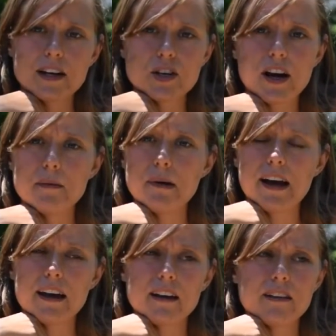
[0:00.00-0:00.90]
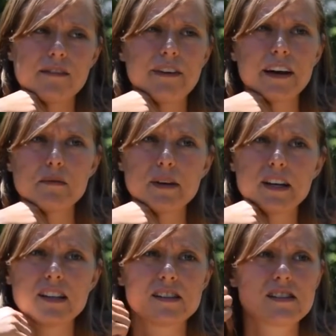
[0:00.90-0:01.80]
I tried buying
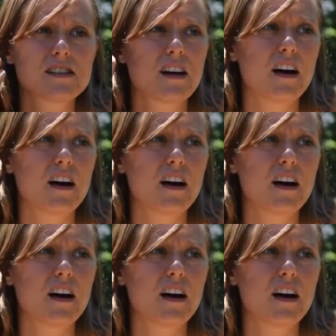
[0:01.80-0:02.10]
vitamins,